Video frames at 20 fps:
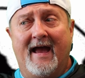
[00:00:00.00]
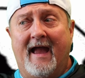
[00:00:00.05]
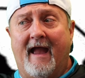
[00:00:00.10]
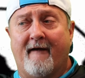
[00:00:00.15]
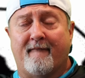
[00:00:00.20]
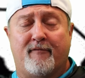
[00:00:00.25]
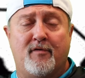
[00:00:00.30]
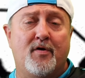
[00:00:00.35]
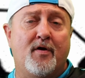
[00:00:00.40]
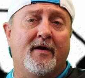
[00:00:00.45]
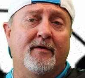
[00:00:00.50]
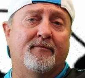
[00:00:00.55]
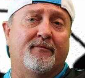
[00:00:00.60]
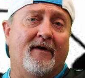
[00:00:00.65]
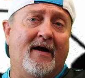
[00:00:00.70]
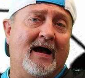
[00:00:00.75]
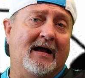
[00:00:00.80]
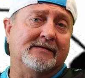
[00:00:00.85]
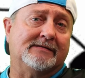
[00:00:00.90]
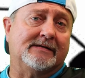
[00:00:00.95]
if you can
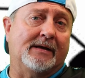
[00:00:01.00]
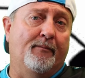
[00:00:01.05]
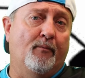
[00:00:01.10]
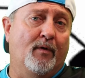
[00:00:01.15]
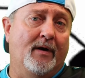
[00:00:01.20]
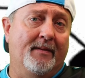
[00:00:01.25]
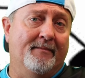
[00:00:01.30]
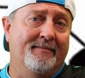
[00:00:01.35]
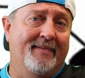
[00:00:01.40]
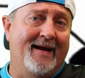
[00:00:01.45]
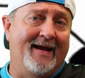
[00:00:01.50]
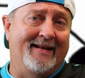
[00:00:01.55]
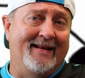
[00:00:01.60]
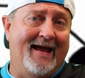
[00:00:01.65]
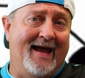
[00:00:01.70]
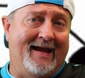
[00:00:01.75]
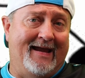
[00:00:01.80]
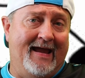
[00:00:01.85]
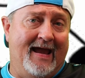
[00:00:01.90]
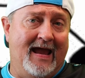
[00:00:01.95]
find someone to bet
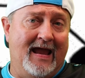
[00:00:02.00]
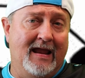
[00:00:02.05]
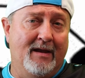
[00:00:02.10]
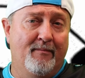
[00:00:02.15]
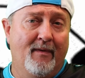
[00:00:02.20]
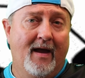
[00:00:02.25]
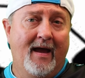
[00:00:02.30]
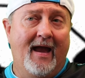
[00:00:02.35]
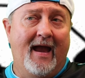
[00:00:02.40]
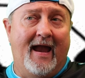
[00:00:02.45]
that game